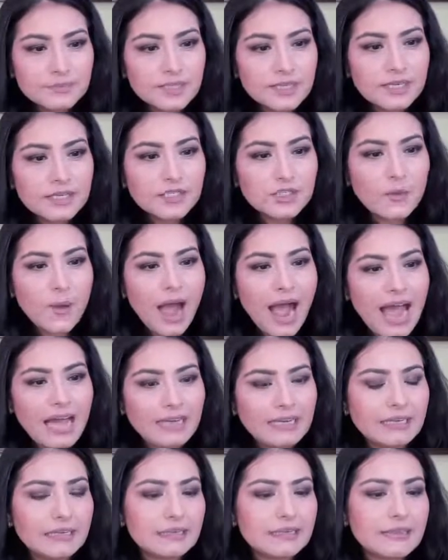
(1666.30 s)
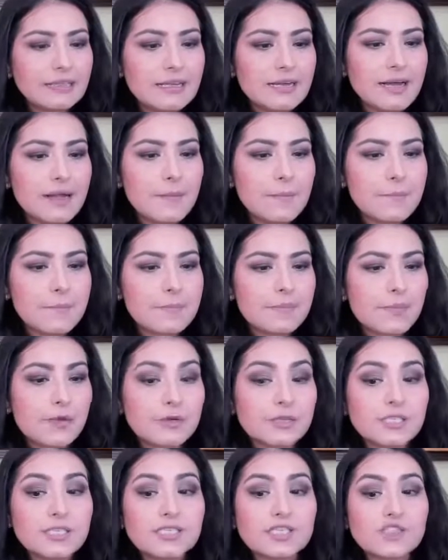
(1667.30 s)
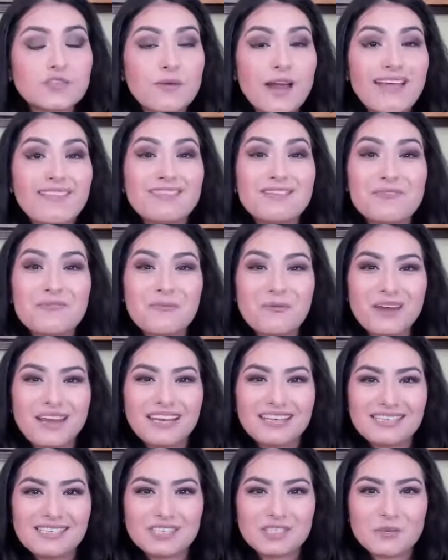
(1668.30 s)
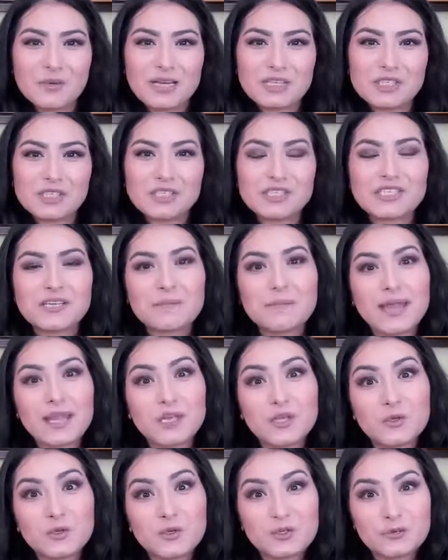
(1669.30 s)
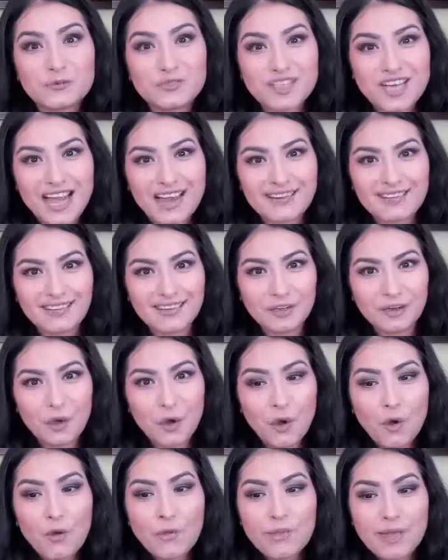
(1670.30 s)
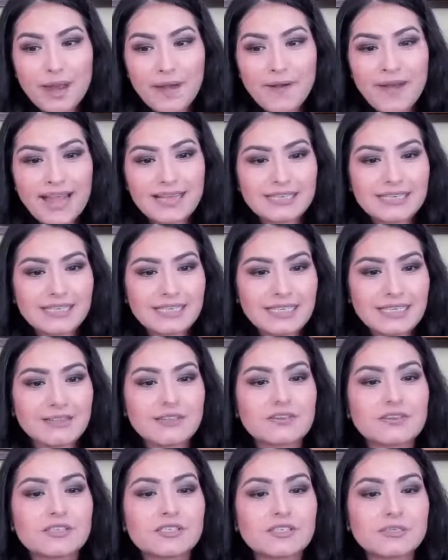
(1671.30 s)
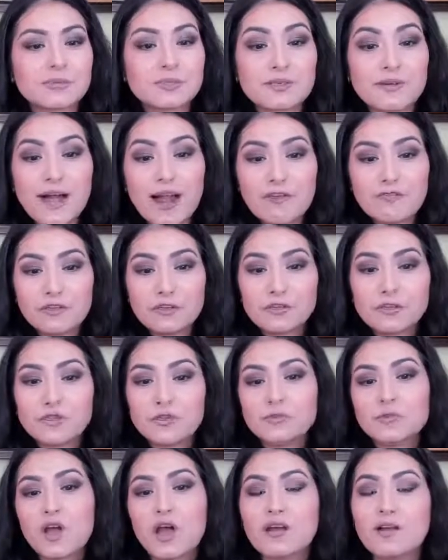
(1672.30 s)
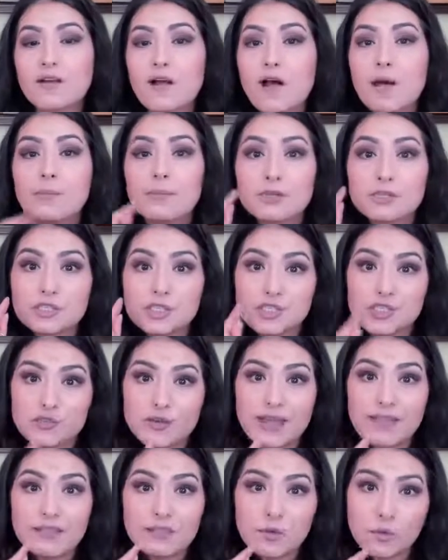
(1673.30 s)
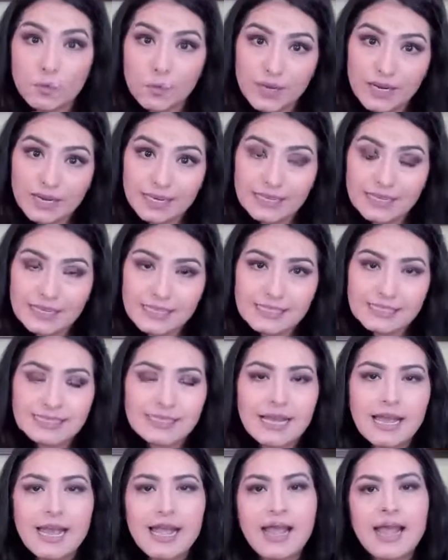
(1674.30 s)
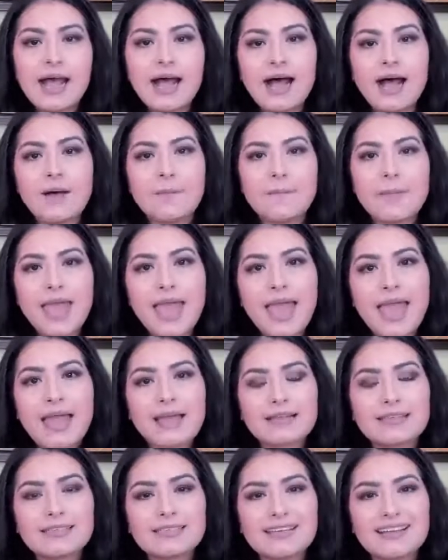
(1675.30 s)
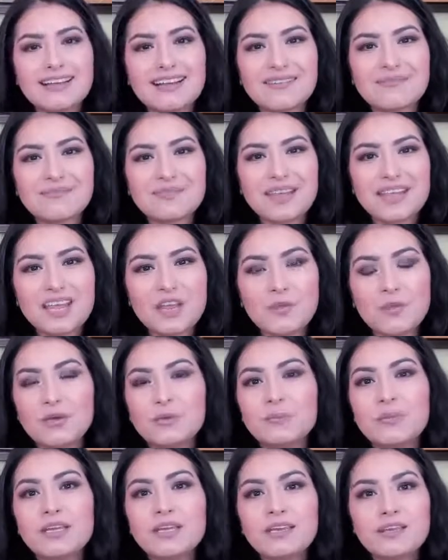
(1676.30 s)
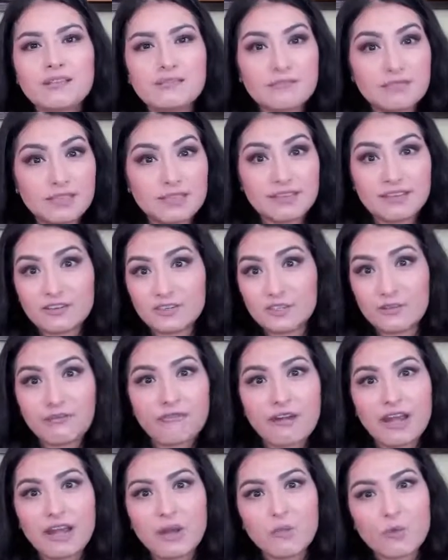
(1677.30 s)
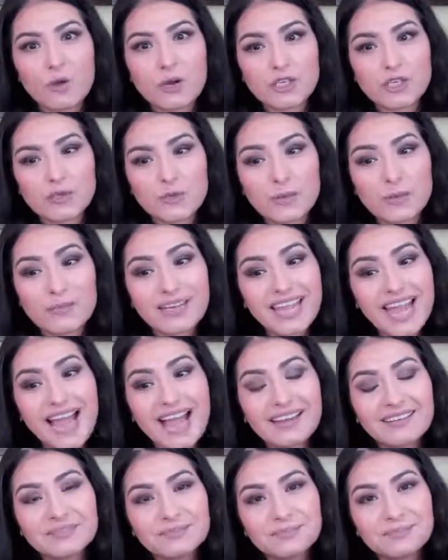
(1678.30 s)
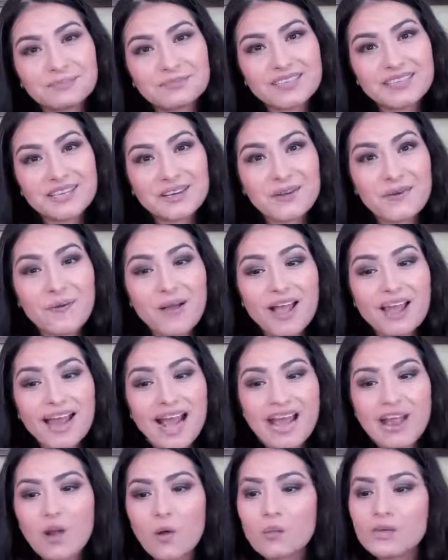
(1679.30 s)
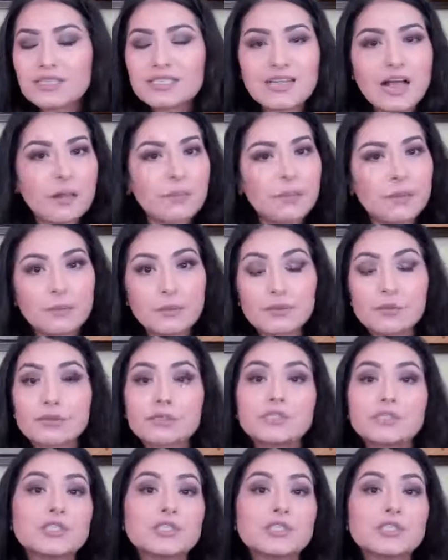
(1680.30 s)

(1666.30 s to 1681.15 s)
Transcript: So Anand, there's a strength and weakness questions on my YouTube channel. Go there and see there's subscribeyoutube.com. There's a strength and weakness, it would be, there's a framework to it. But again, you know what? I always tell people there's